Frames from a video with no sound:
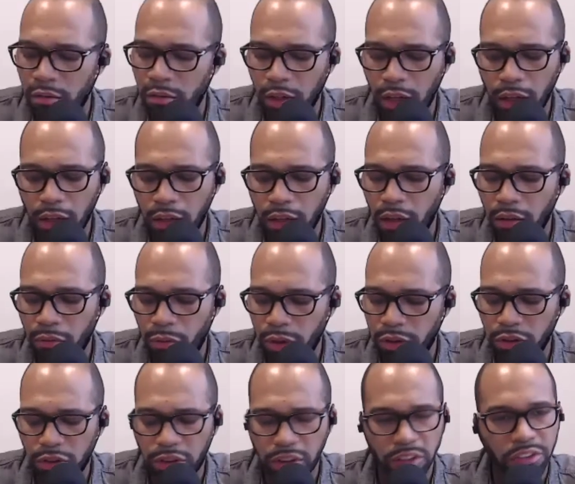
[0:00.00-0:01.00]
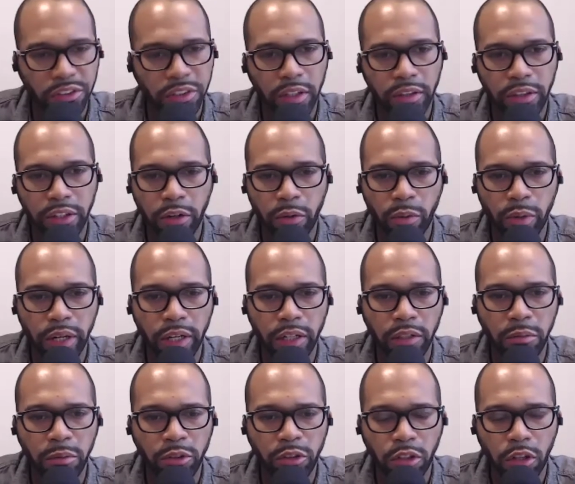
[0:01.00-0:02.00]
I love what you just said there,
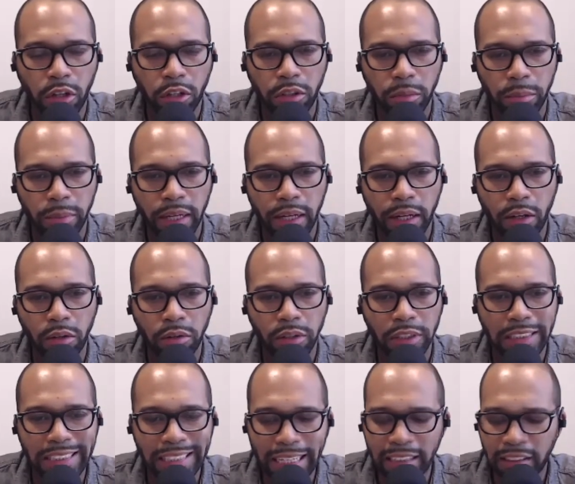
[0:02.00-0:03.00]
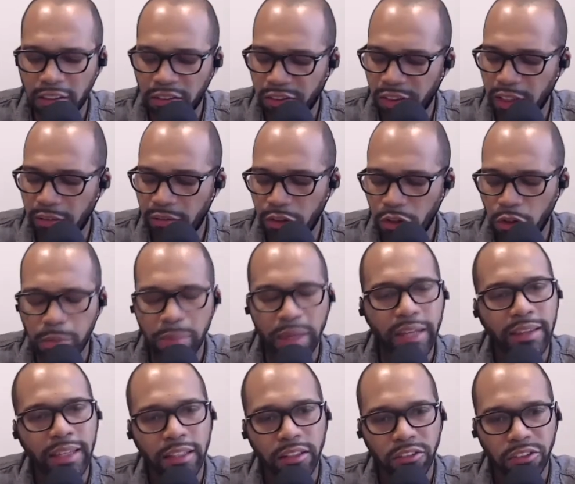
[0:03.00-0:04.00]
right? We talked about in 97, you
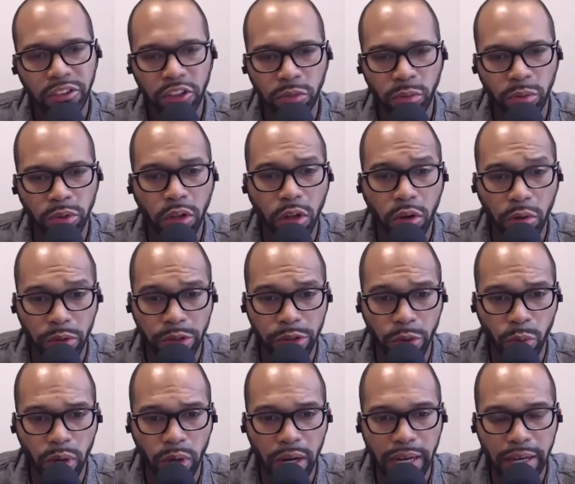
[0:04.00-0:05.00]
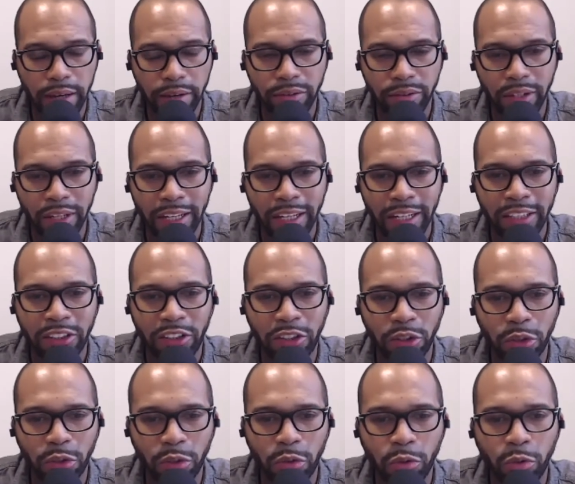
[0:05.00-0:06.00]
made that decision along with your wife
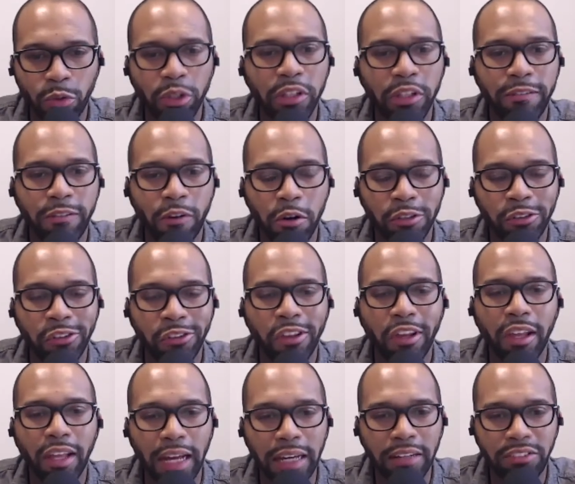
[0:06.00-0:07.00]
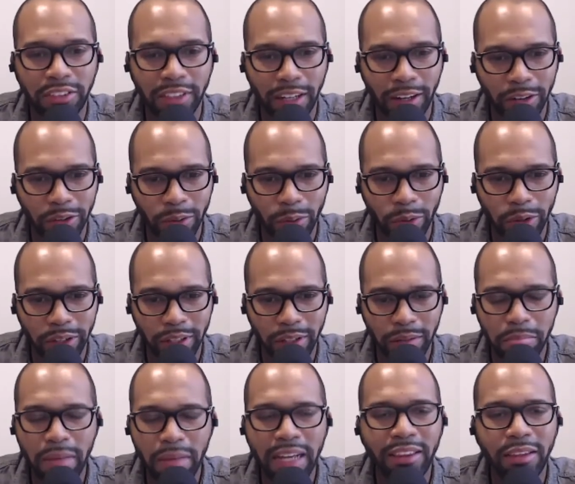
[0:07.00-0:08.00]
to really focus on the lifestyle you wanted,
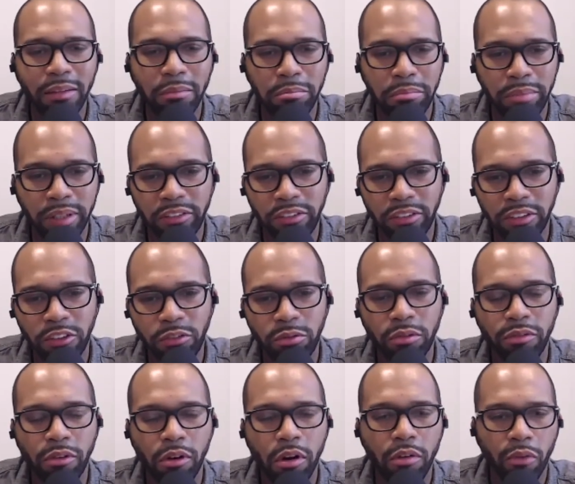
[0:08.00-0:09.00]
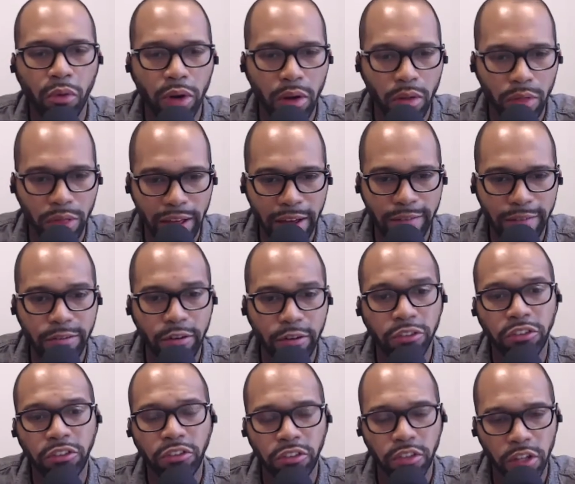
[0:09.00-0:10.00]
make the business revolve around that
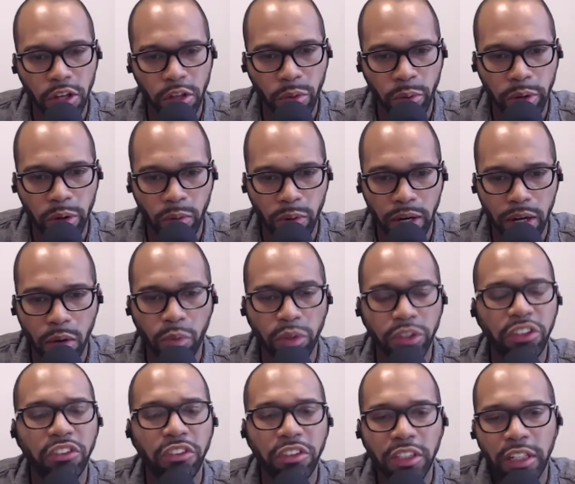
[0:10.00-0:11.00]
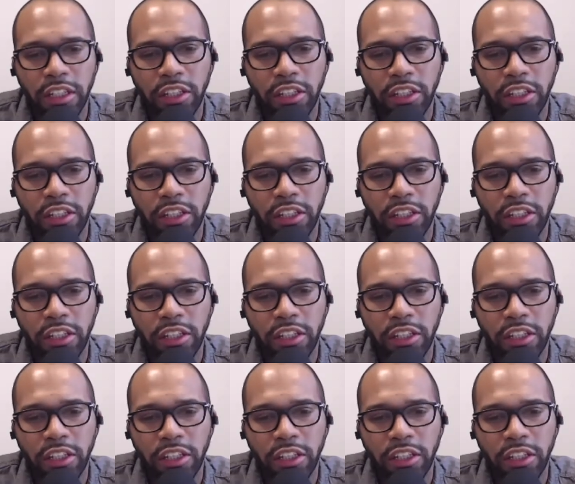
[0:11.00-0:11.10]
versus the other way around, which is